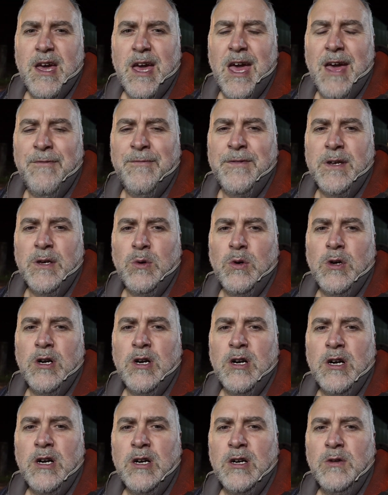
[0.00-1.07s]
If you
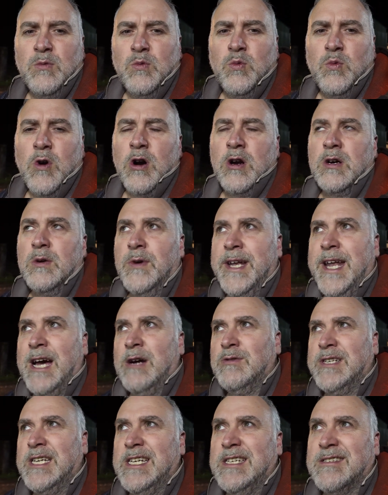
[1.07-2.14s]
were working
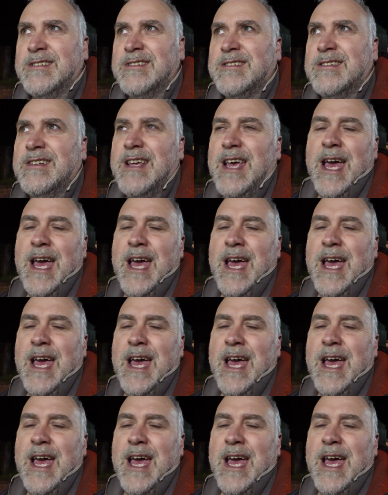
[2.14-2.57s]
without this,